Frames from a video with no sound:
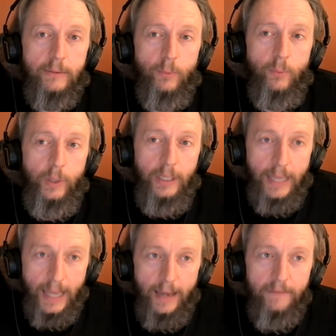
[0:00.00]
we
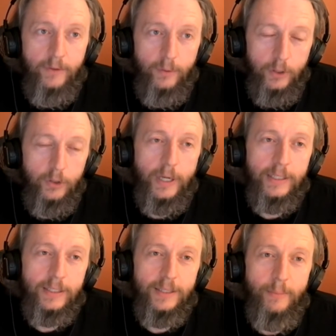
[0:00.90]
have to address